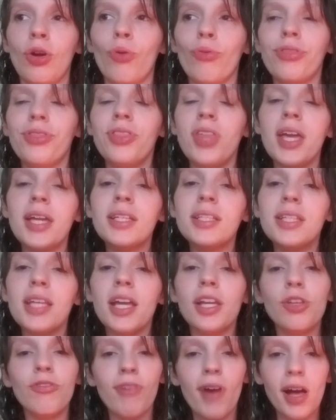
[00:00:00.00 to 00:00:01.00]
things
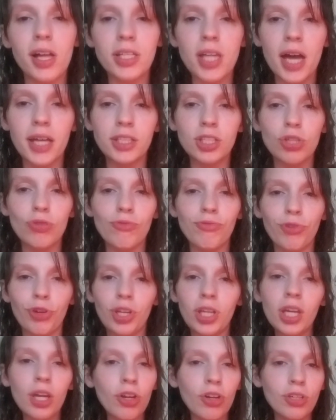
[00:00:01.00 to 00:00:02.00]
that you've held on to for
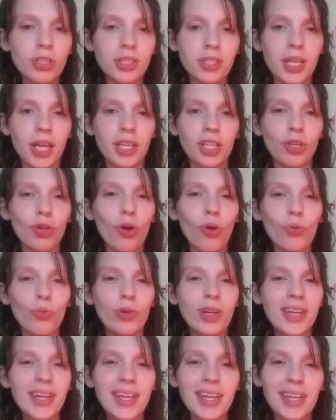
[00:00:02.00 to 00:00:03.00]
years that you don't
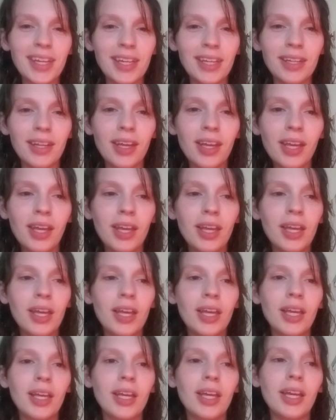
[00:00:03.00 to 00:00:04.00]
need.
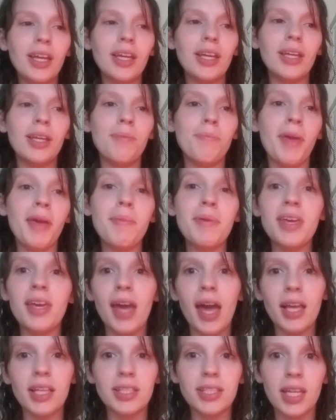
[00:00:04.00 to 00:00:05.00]
Maybe it
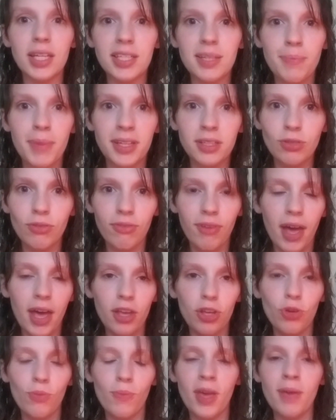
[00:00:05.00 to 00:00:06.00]
has sentimental
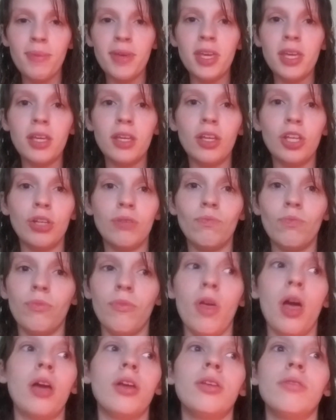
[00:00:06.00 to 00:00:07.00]
value. Maybe
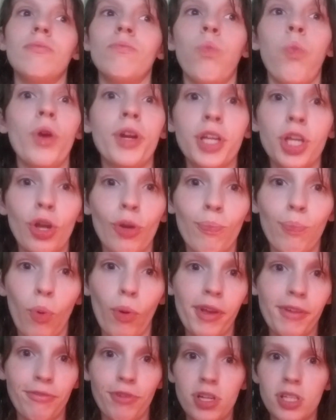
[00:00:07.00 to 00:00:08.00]
one of your
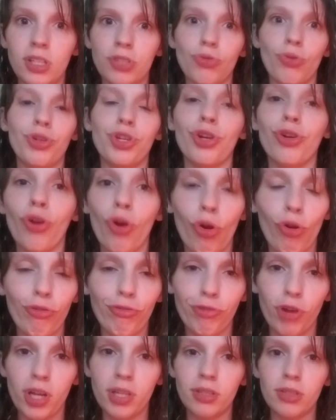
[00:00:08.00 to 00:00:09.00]
boyfriends or your
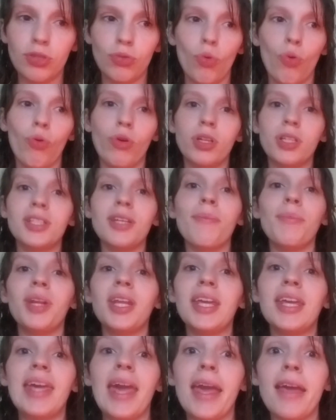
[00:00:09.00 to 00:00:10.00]
girlfriends or somebody
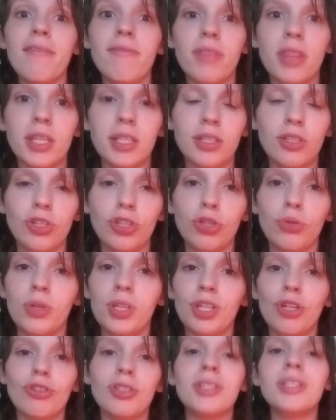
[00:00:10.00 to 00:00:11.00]
gave this to you and
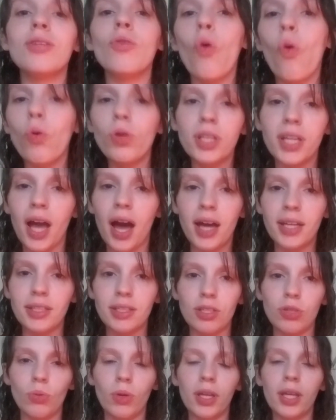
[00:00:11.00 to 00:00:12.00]
you're still holding on
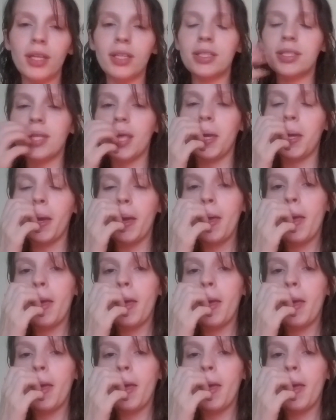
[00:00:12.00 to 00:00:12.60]
to it. It's like